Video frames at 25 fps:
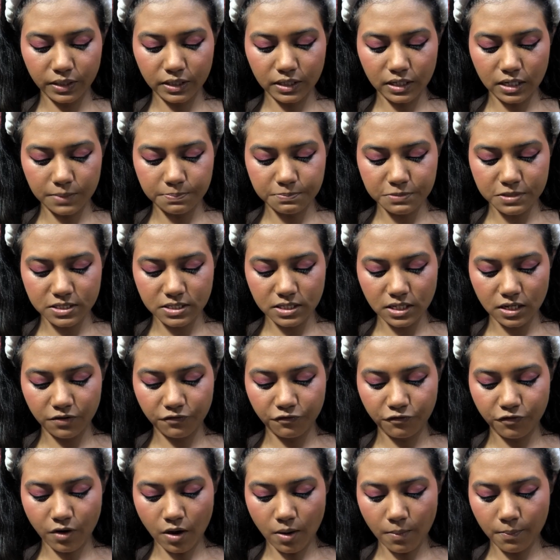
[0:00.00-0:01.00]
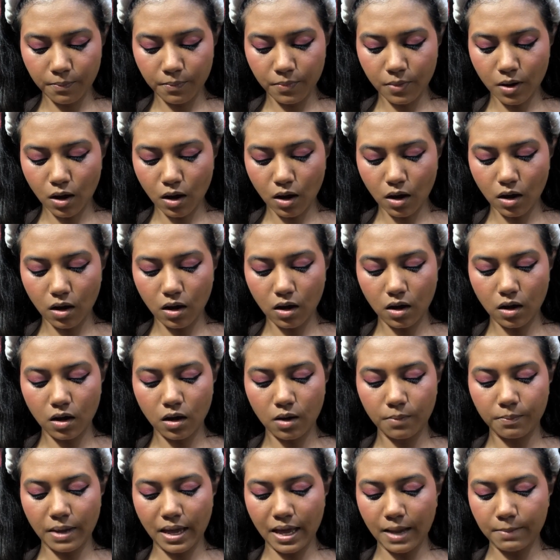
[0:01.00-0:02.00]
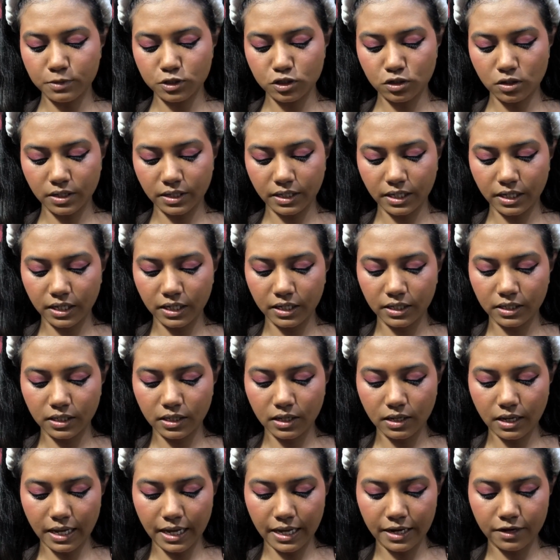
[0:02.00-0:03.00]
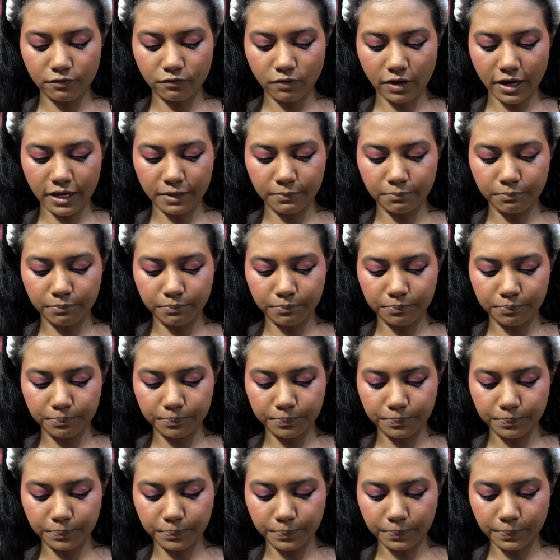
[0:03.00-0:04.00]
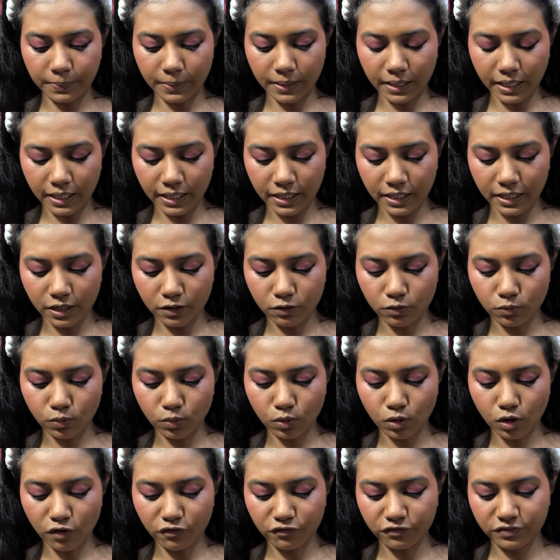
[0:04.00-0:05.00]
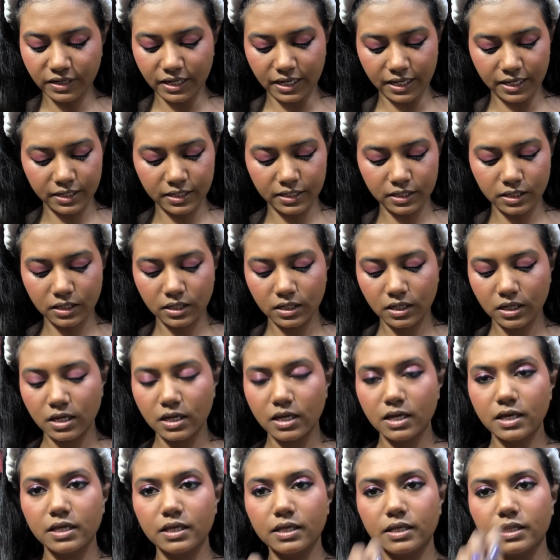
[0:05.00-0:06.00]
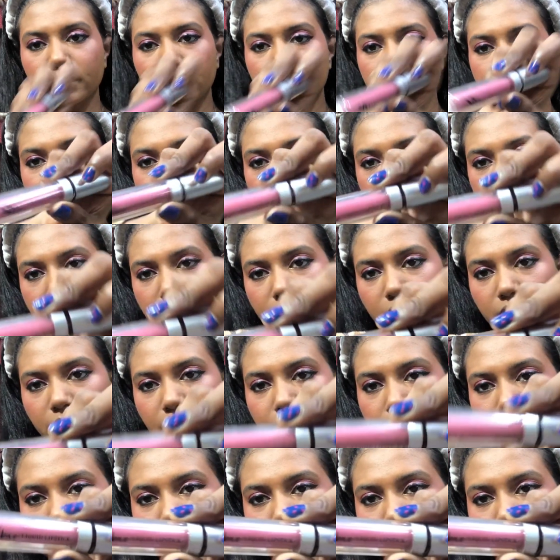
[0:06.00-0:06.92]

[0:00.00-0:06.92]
lipstick from Amazon again, NY Bay Rule of 10. This is the